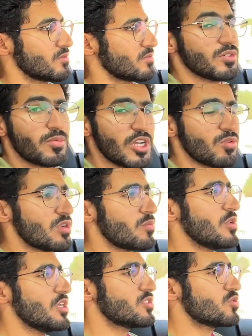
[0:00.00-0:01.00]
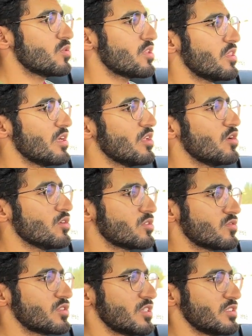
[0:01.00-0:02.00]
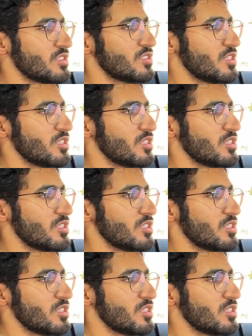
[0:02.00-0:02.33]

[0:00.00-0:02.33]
In Dubai, we're blessed with a lot of charging